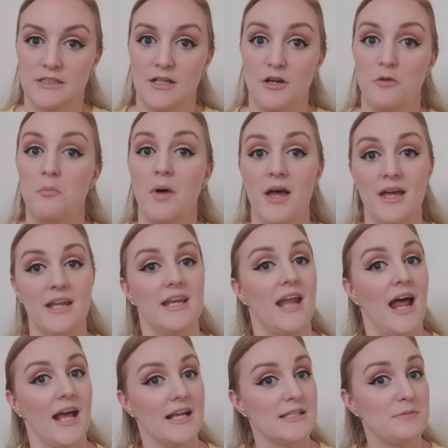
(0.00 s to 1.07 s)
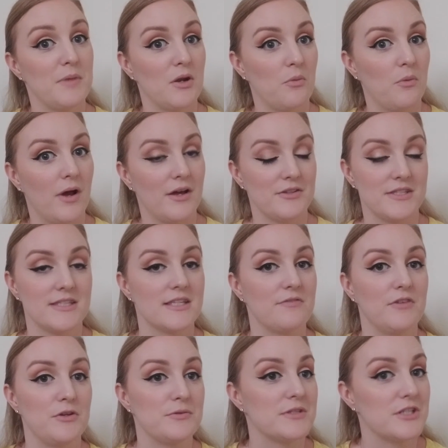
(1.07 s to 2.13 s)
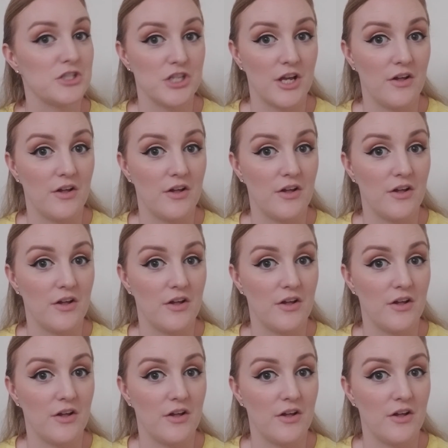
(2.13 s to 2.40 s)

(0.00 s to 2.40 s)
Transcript: But it has been a while since I've used a gel